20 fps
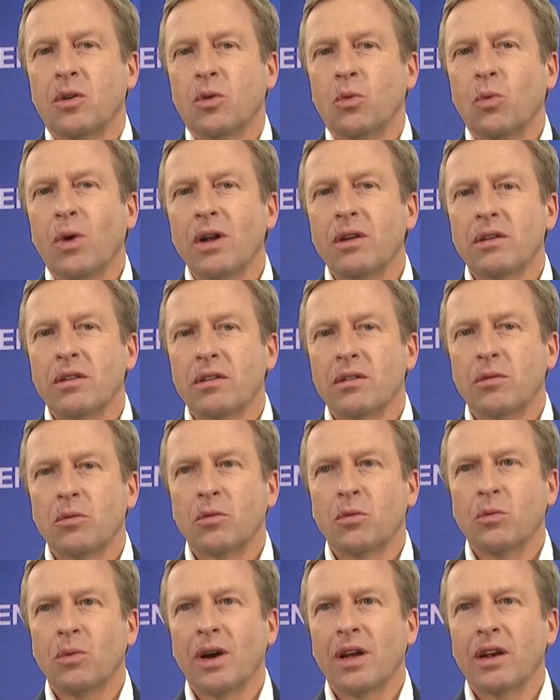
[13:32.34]

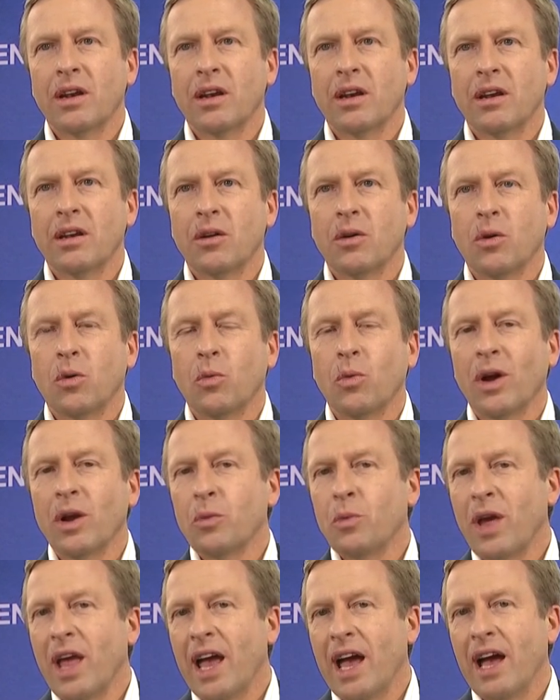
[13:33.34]
Well,
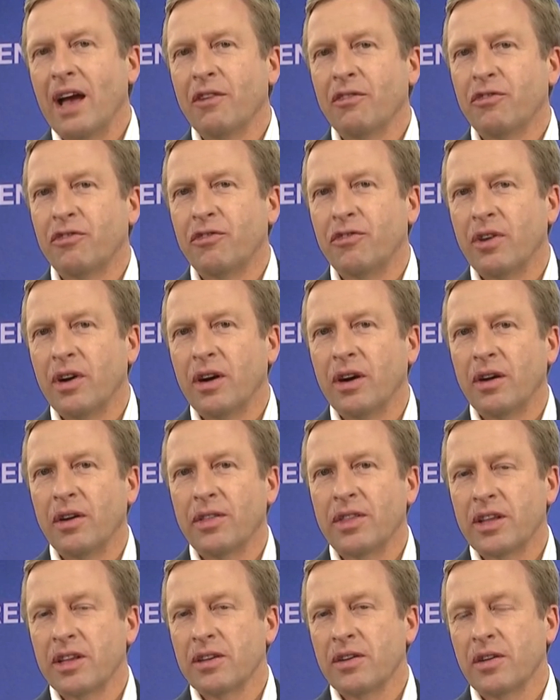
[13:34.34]
we have
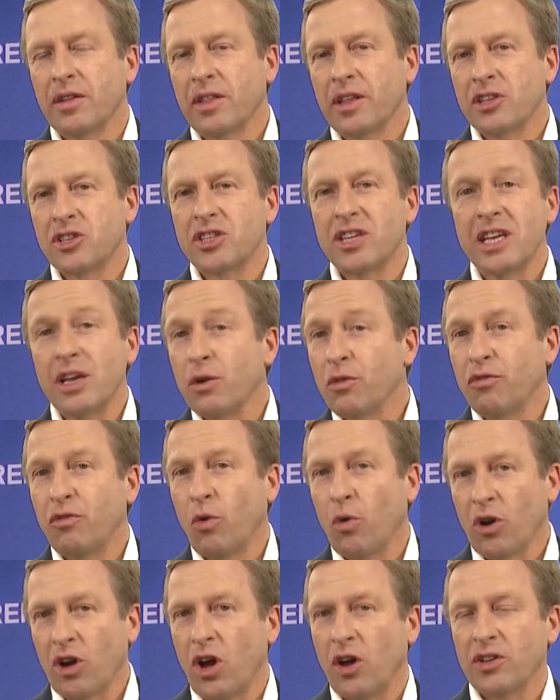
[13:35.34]
the
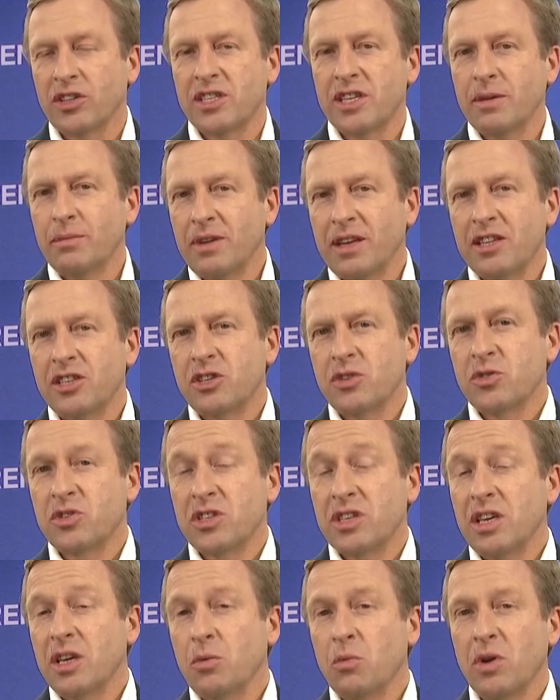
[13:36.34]
CO4 concept, as you
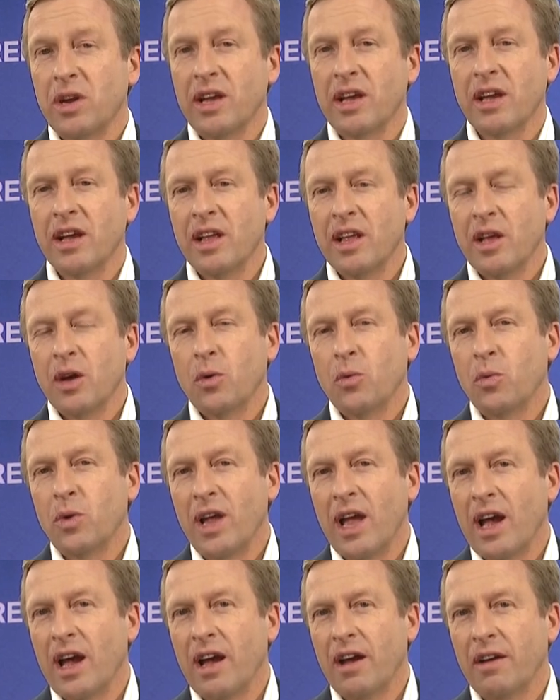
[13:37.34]
see. We
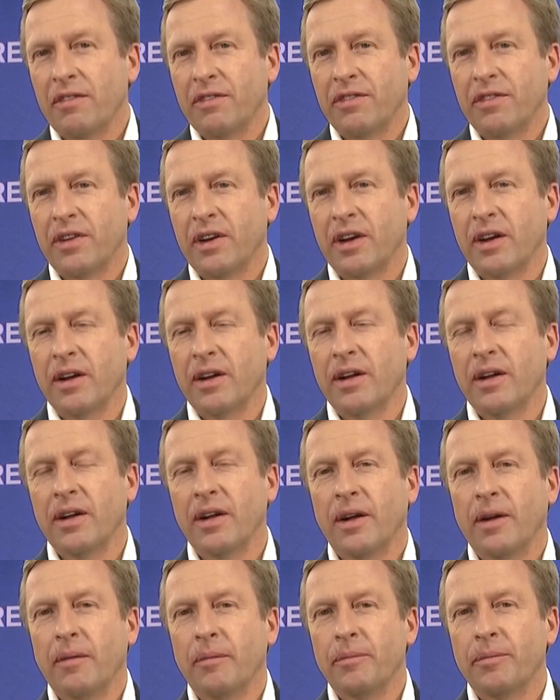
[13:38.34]
have
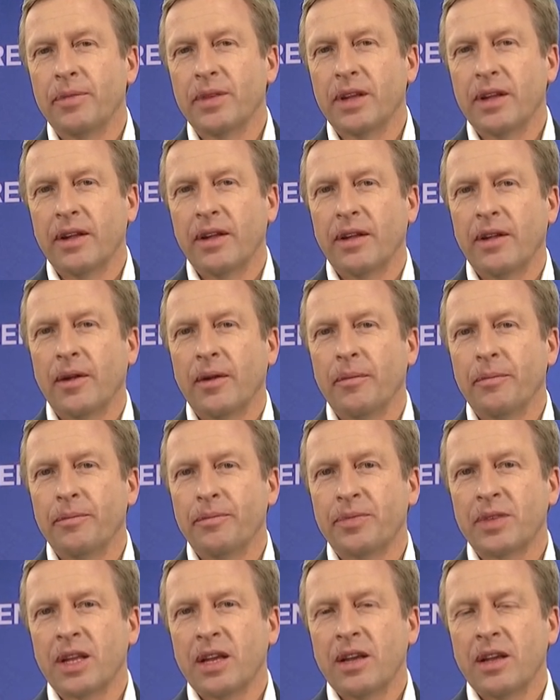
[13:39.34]
the
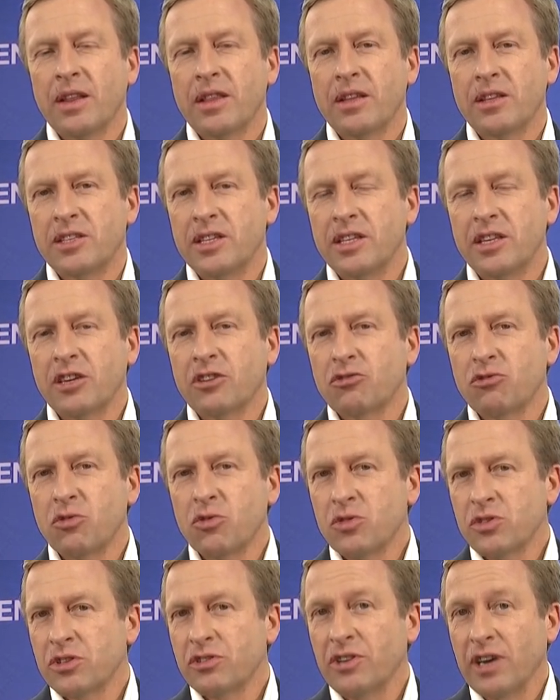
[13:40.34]
City
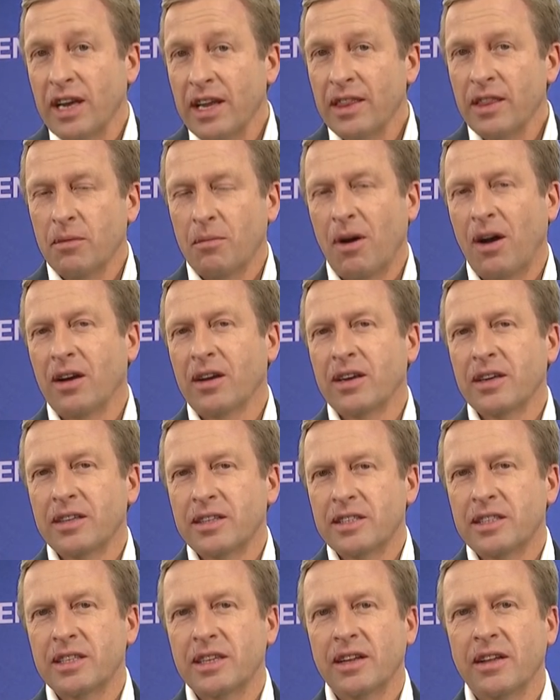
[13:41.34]
Cruiser in the
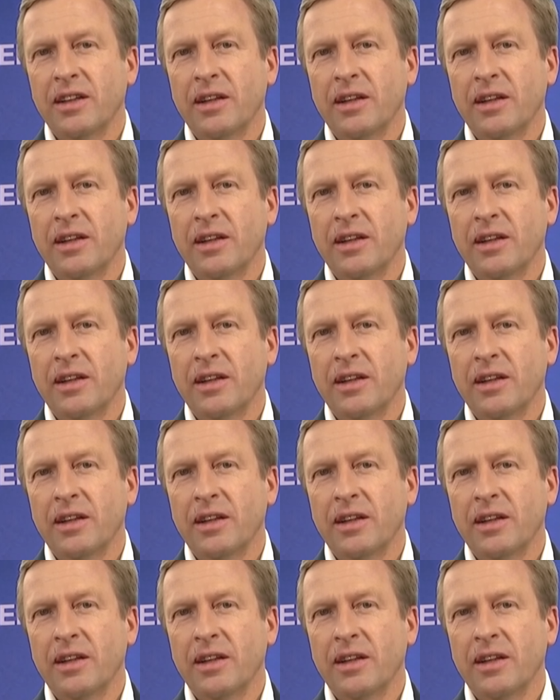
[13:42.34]
market.